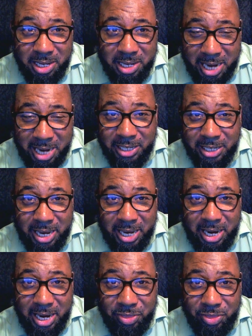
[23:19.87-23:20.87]
Not say
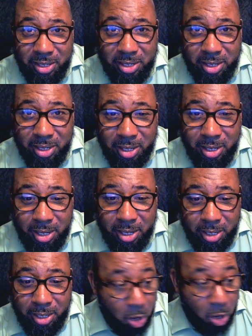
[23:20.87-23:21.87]
nothing?
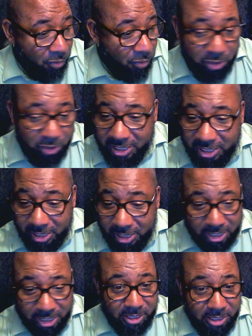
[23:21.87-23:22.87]
No, if he
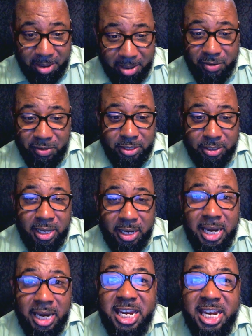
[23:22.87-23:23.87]
sees some evidence,
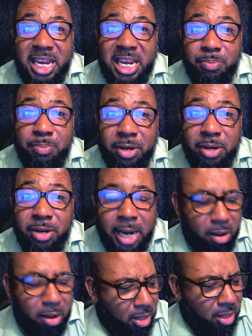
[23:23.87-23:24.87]
he need to put it
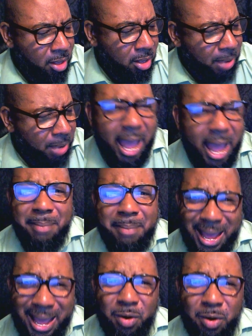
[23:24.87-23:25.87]
out. But how am
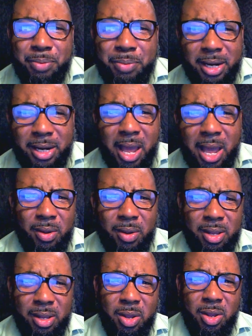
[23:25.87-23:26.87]
I going to put it out?
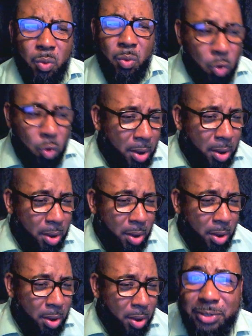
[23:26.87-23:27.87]
Who am
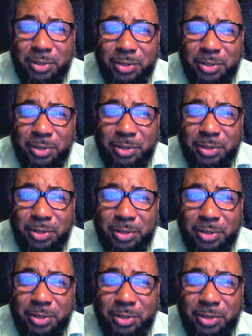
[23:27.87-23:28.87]
I? Who's going to listen to
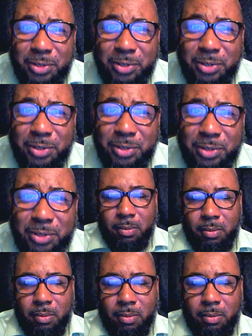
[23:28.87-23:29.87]
me?
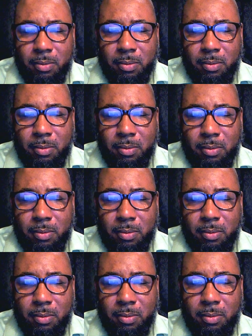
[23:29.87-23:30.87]
I'll tell you what,
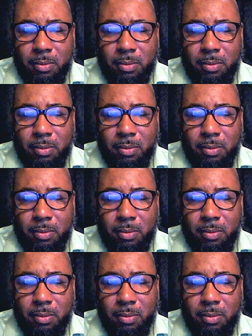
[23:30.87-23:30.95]
I'll send